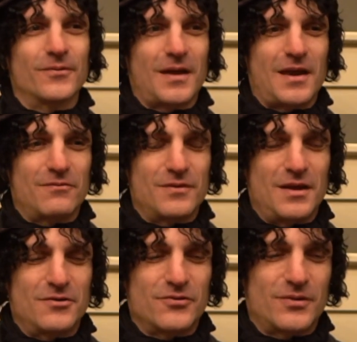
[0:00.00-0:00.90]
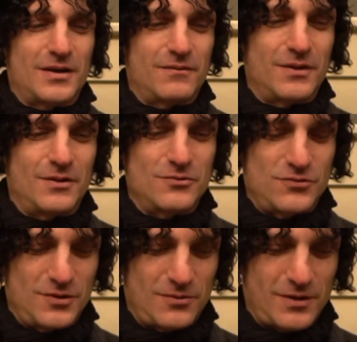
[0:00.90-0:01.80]
out of nature, out of the
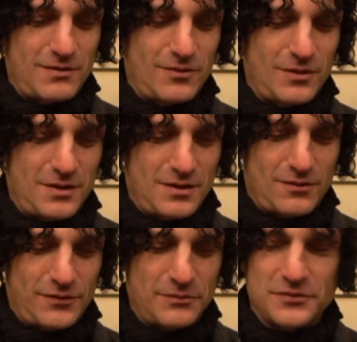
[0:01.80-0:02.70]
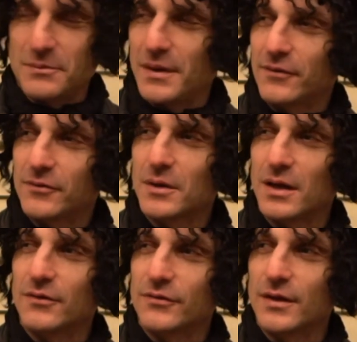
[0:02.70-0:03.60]
ocean or whatever, it all seems to make some
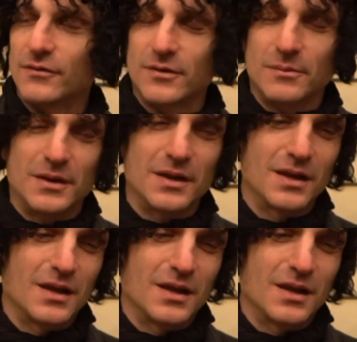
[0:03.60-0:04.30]
kind of sense to me.